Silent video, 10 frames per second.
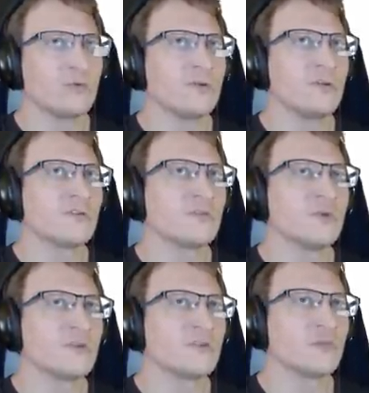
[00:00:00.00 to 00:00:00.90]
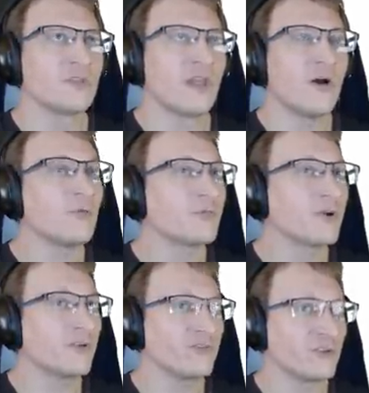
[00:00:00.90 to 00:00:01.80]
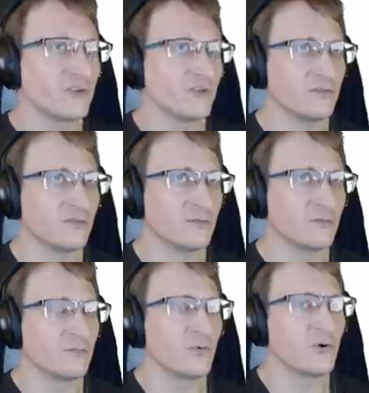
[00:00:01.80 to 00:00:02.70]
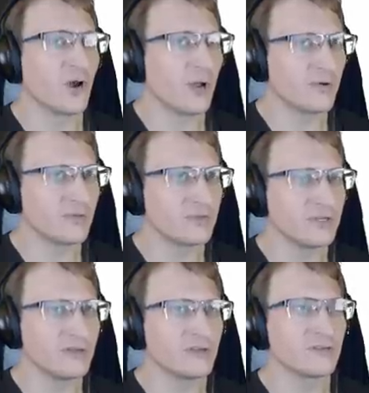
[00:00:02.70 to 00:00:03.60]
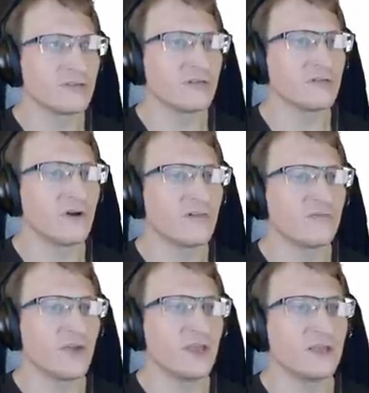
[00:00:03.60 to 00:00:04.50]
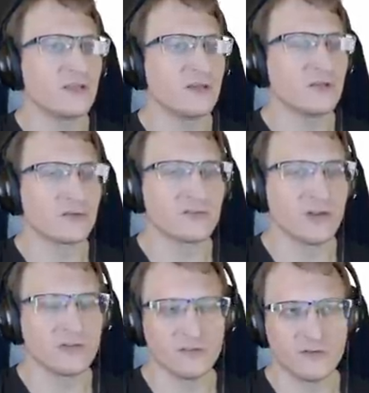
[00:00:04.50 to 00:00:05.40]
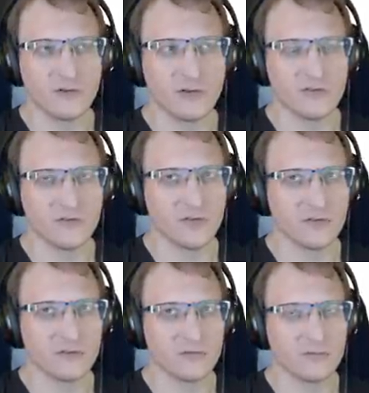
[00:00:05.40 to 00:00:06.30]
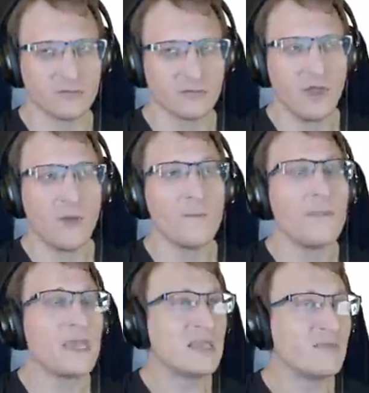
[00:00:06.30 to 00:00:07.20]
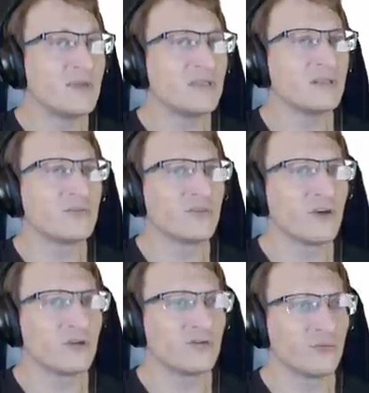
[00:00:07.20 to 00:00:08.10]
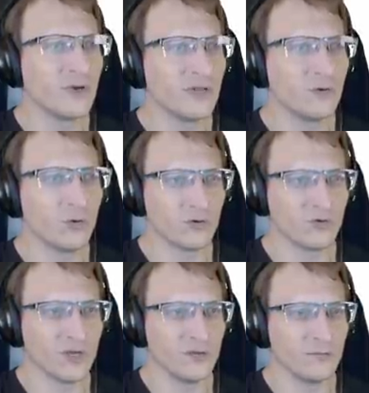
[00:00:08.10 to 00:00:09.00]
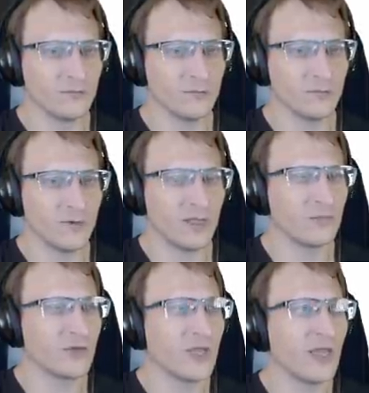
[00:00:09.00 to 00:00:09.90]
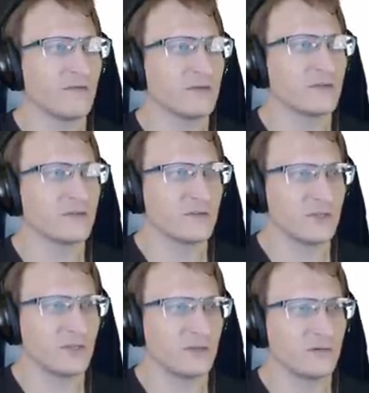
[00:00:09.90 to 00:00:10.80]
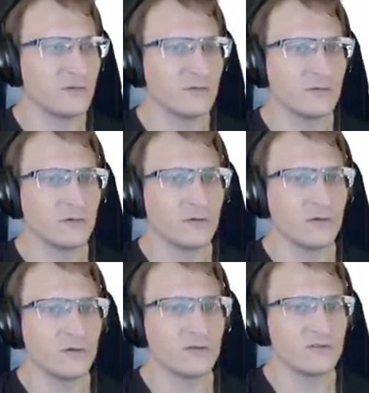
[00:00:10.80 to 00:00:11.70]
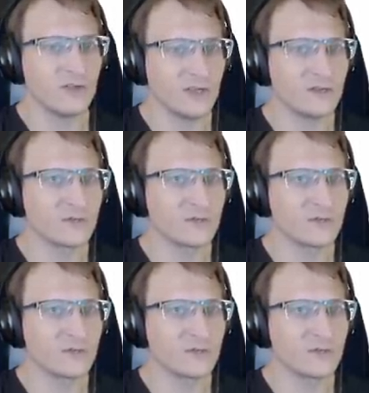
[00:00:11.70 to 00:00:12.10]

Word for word: dismissed without prejudice probably doesn't involve paying the other side's attorney's fees. Maybe the judge might order it, and we haven't seen CIG's